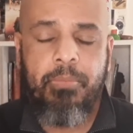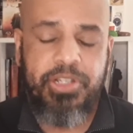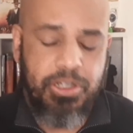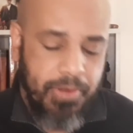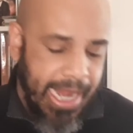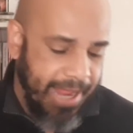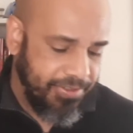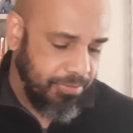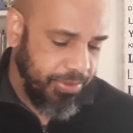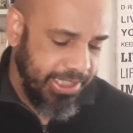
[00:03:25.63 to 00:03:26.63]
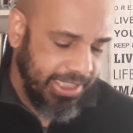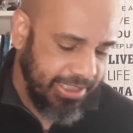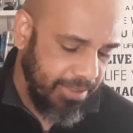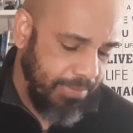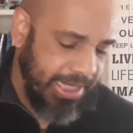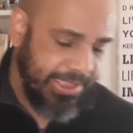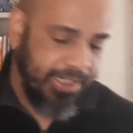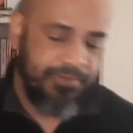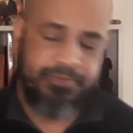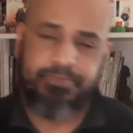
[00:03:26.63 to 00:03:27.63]
But you know what? I have some predictions of
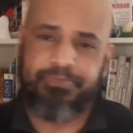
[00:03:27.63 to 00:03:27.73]
myself